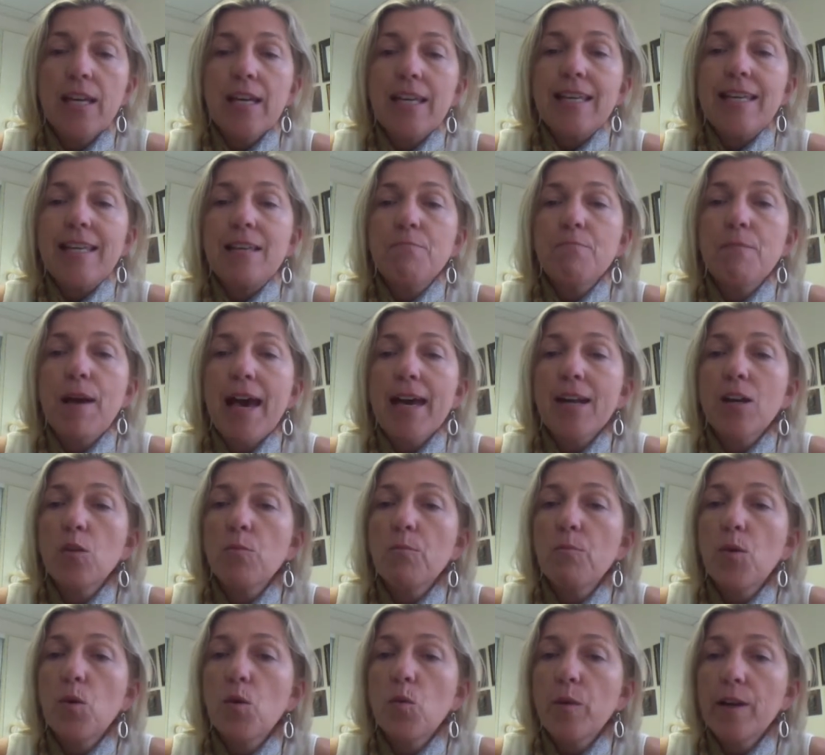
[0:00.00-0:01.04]

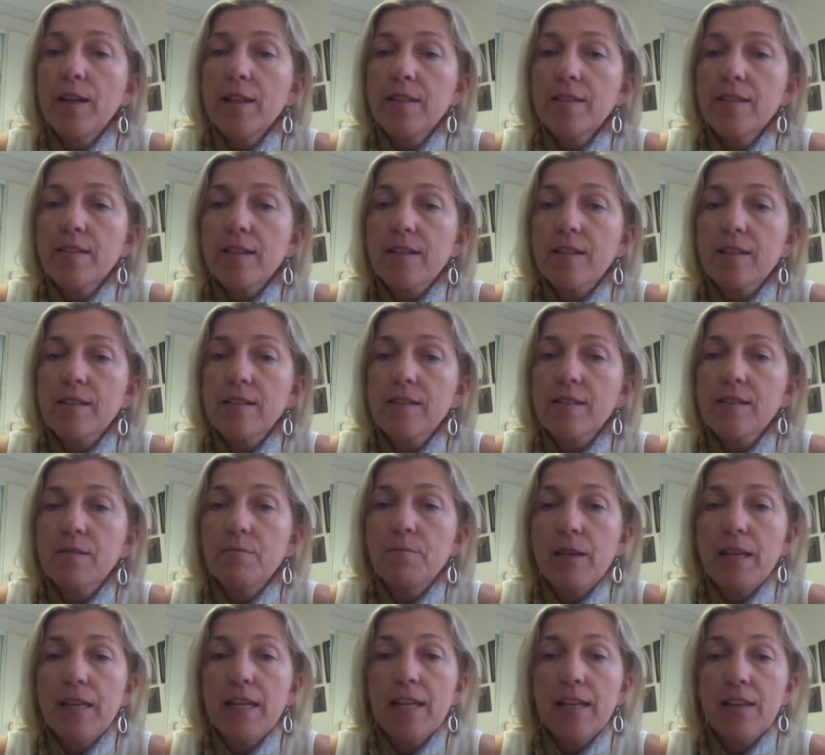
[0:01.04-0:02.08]
hematopoiesis,
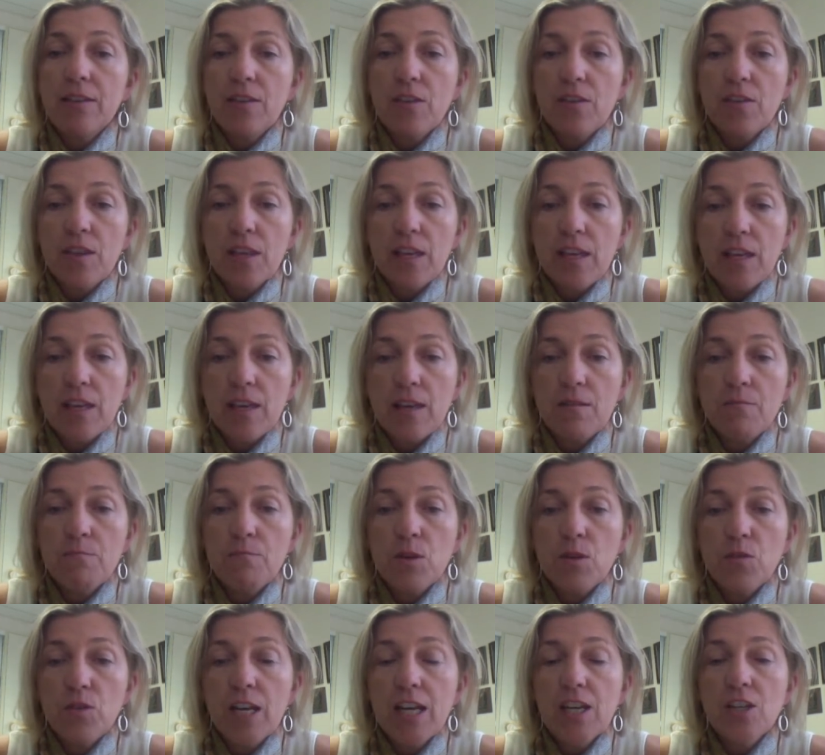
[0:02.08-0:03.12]
meaning the
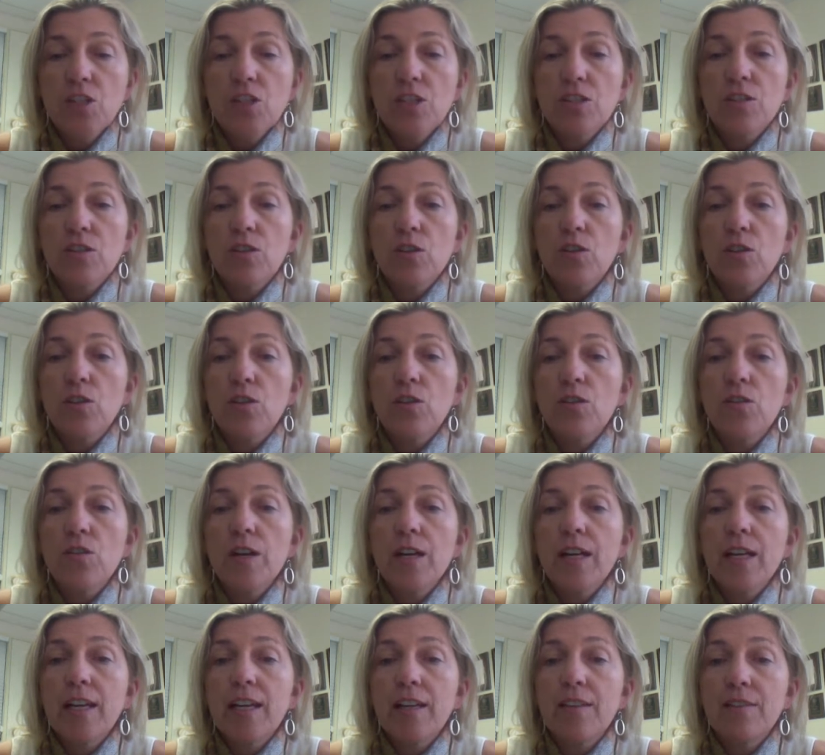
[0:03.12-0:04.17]
mutations
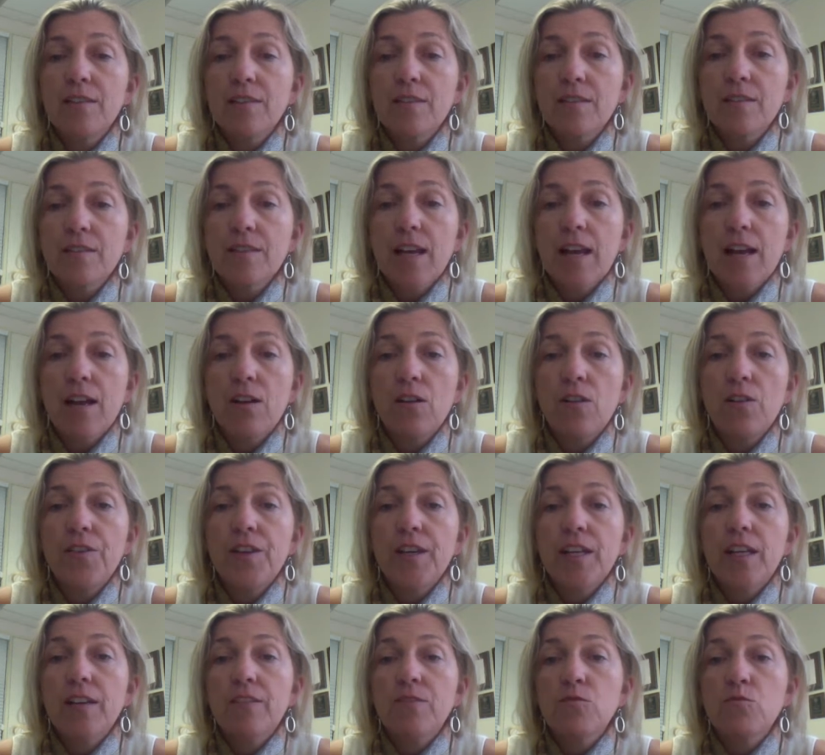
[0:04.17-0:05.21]
occurring in the cell
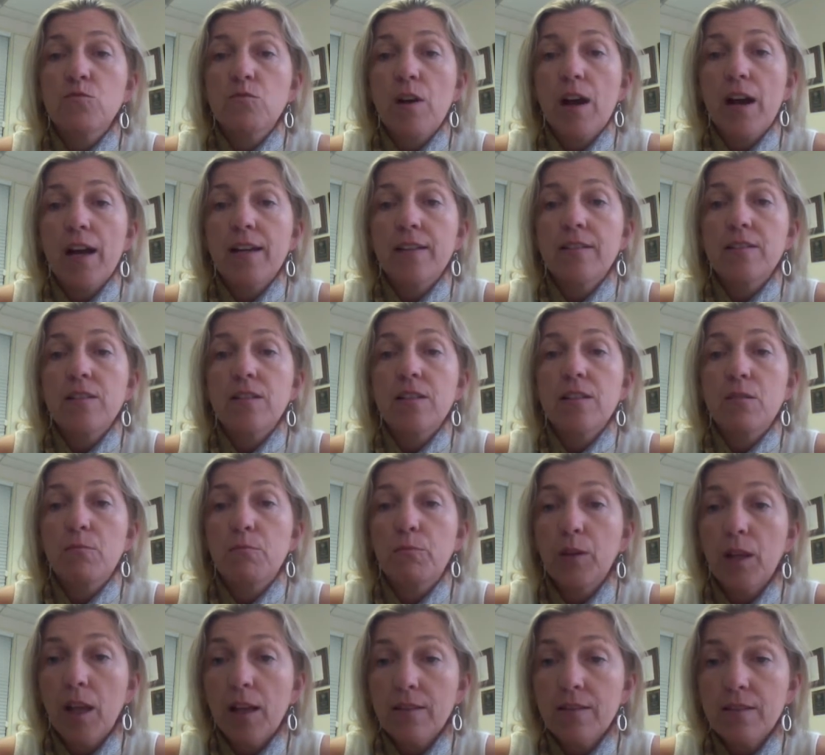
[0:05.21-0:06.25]
that gives rise to the
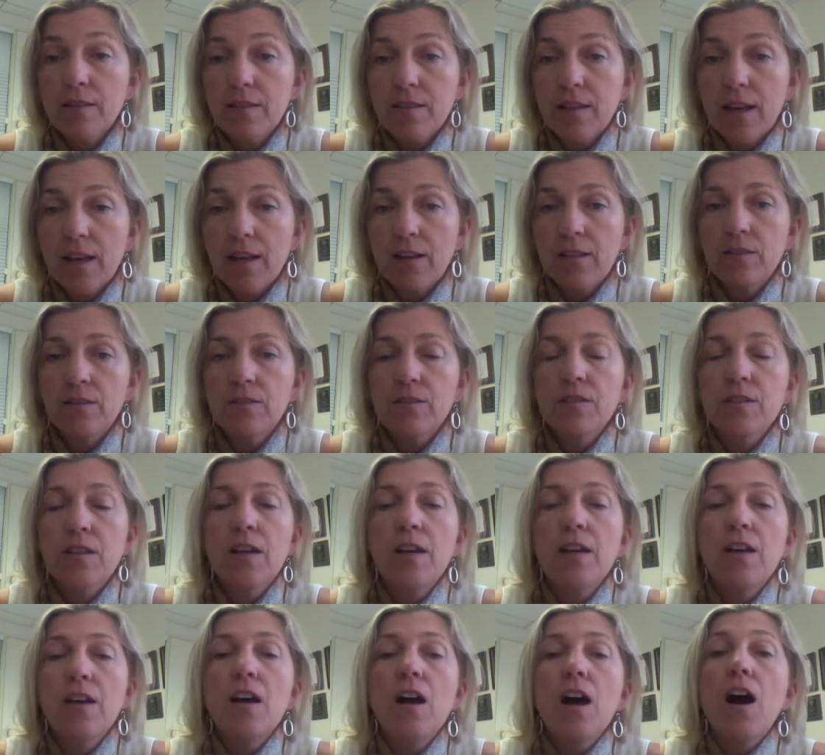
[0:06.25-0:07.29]
blood cells,
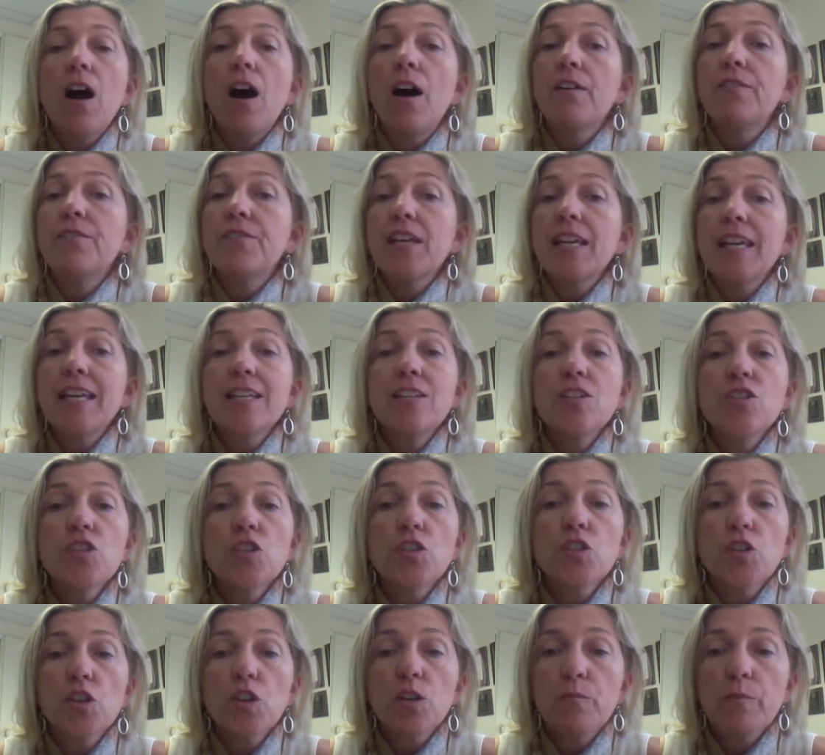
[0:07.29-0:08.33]
of
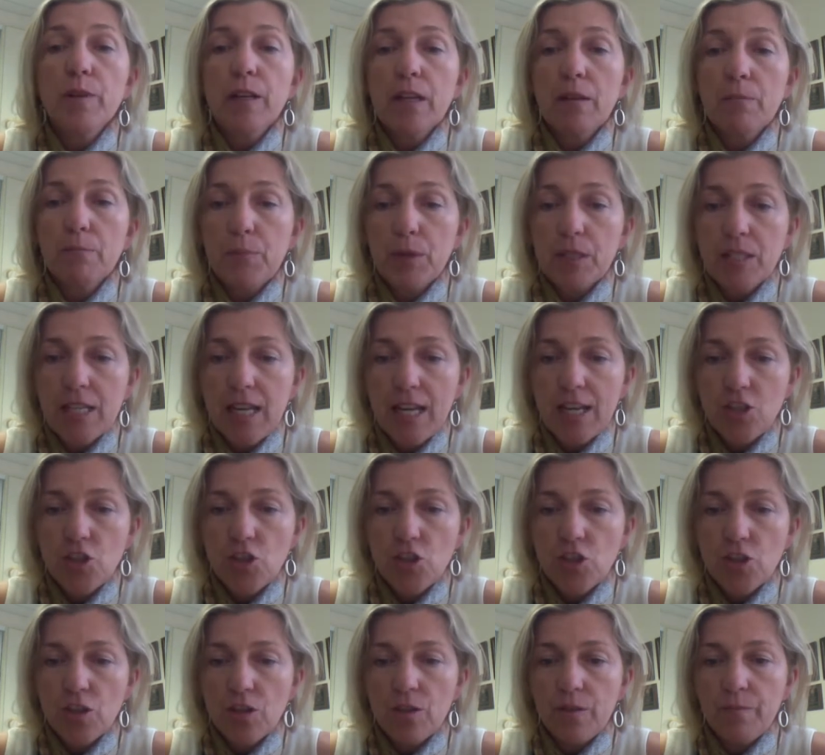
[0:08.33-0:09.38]
indeterminate
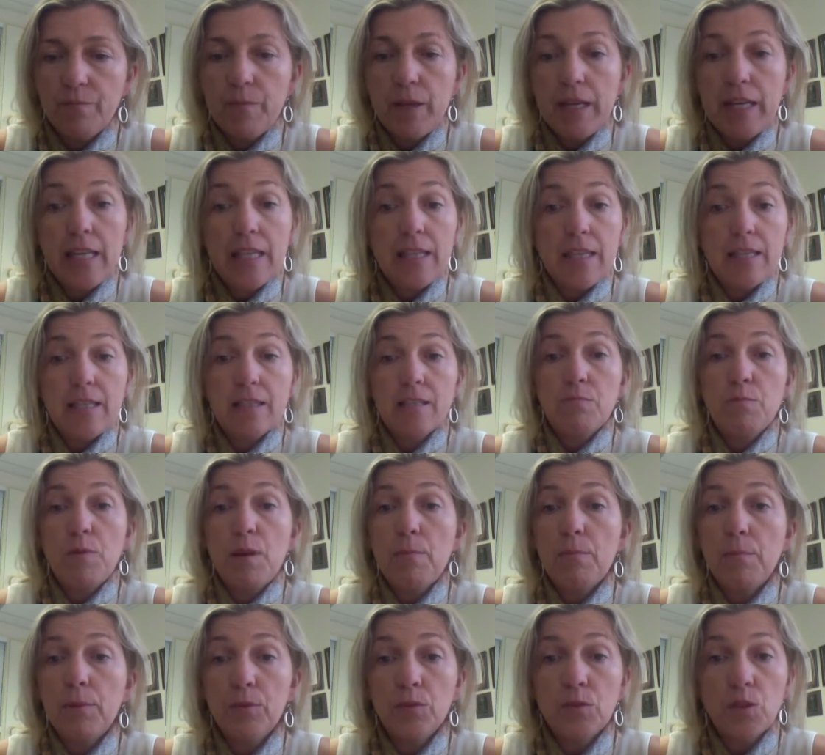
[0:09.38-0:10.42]
potential, meaning these
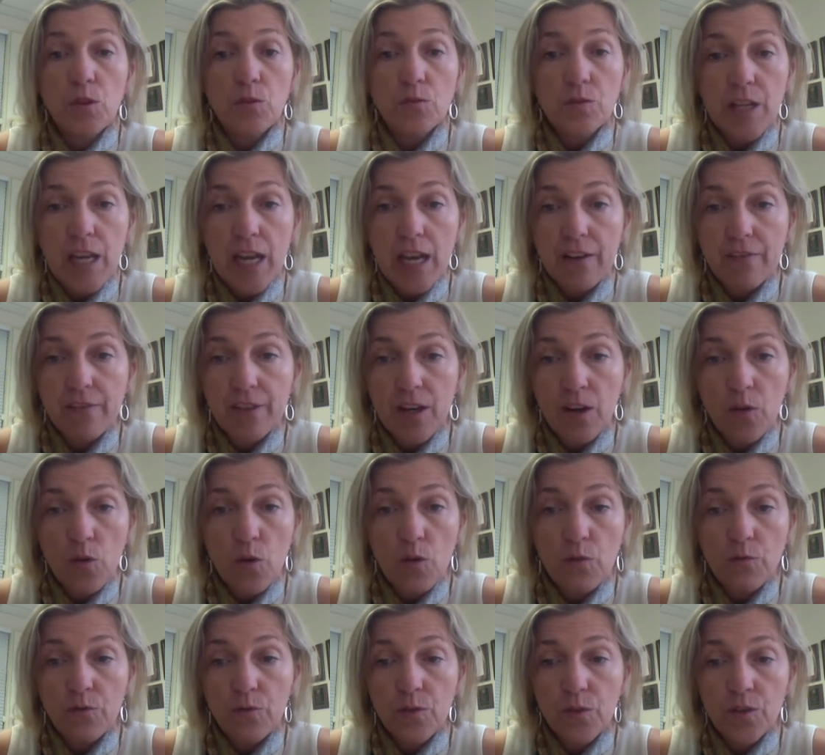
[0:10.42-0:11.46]
people don't have an
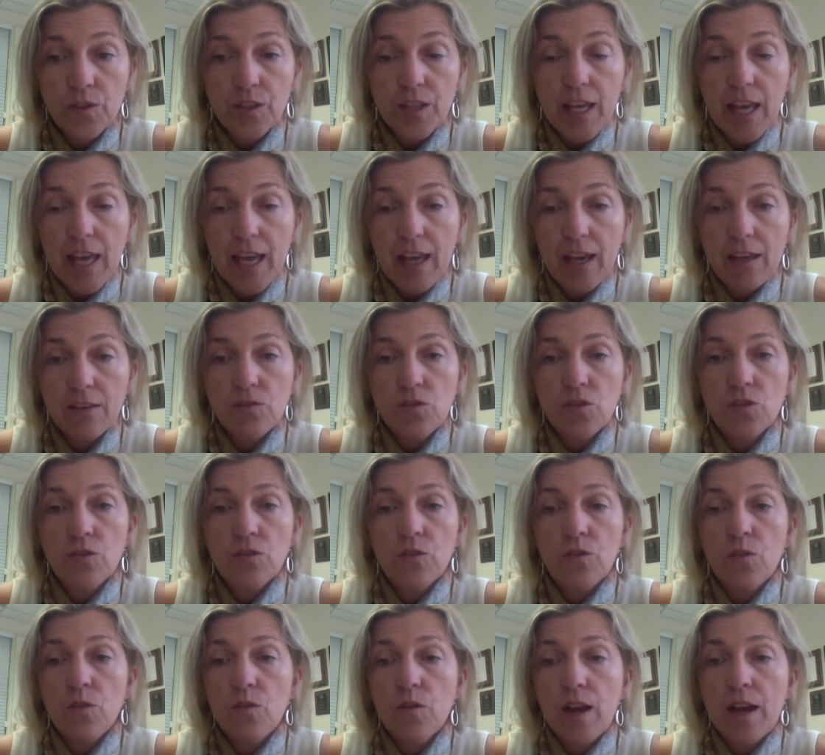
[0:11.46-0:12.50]
overt
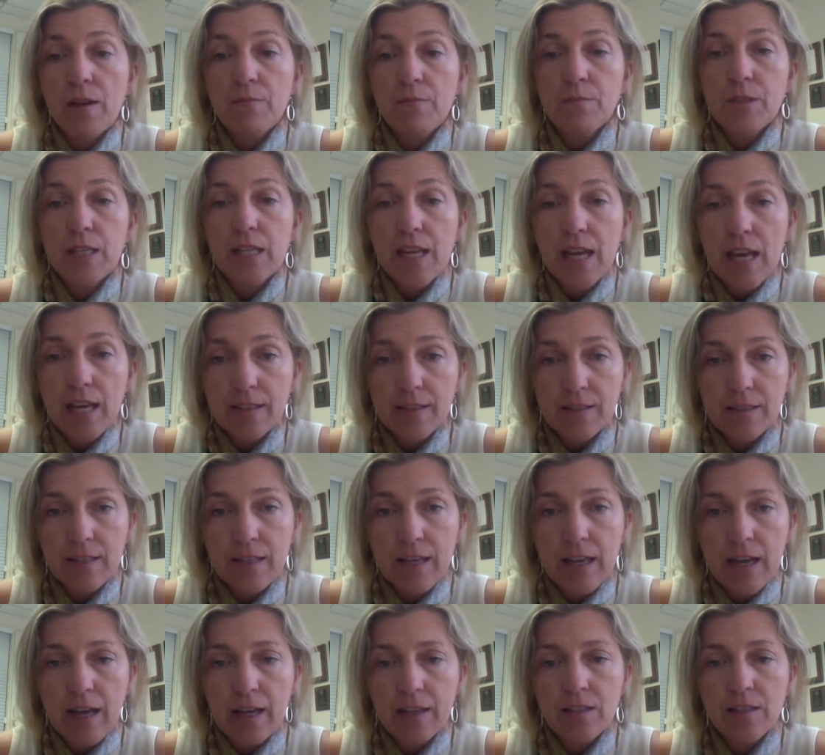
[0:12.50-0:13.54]
cancer or MDS
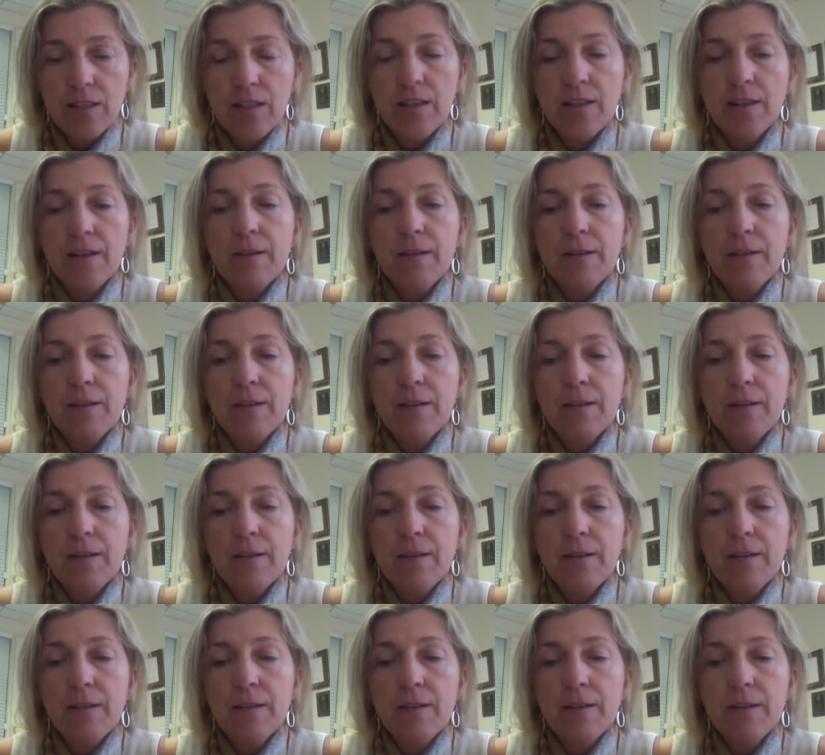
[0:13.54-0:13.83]
yet,